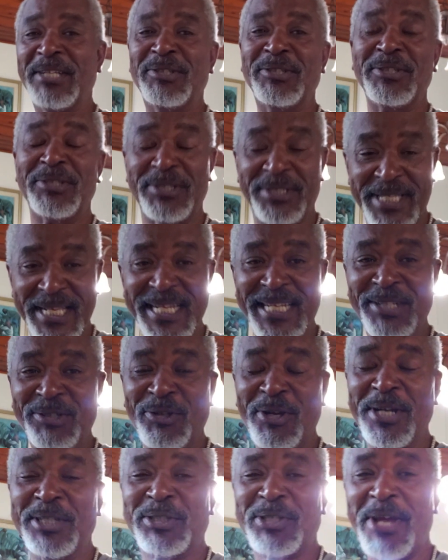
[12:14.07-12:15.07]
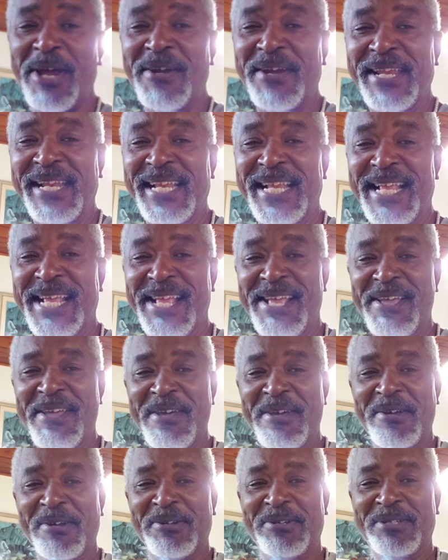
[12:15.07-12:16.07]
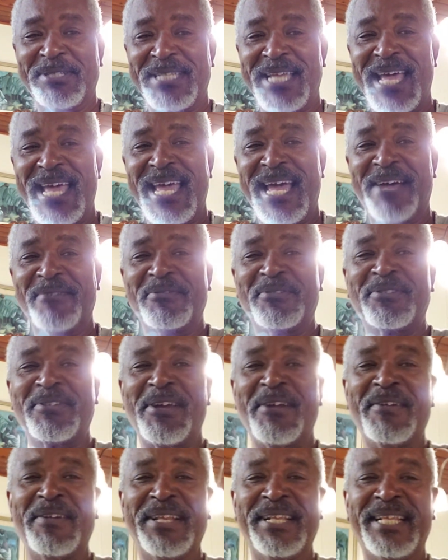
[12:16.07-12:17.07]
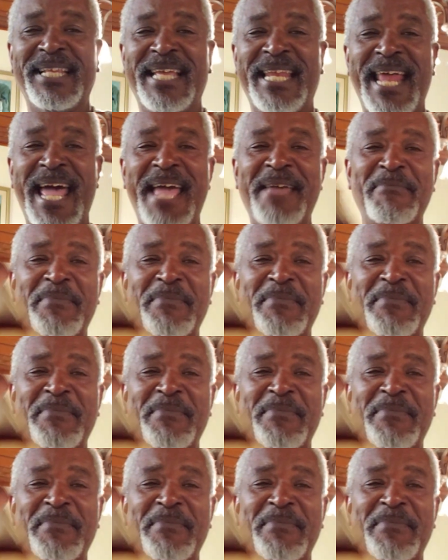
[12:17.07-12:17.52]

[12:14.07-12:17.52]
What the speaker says: still enjoy sorrel, because I have sorrel that I